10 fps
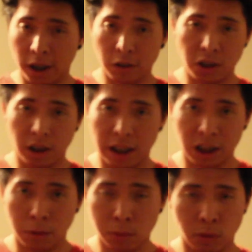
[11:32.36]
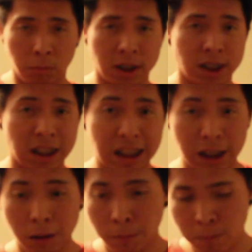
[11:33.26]
algae that comes from the
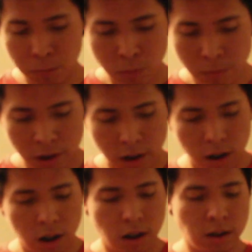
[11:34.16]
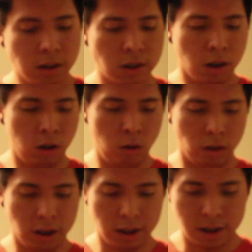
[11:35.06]
sea.
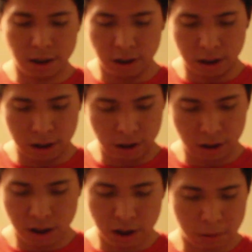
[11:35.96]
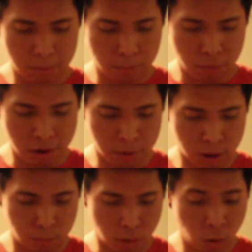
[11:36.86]
So it's just pretty
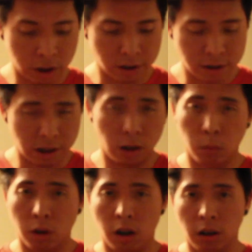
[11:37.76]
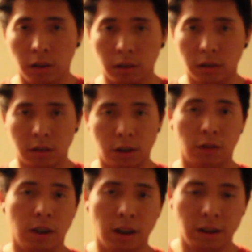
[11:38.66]
much broken cell wall
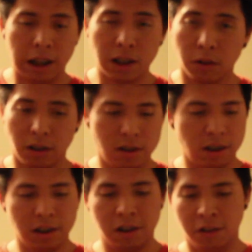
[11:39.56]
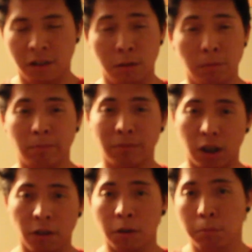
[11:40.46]
chlorella. That's what it says
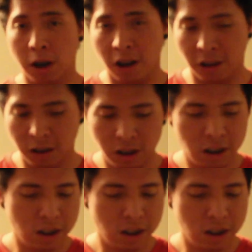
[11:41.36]
on the bottle.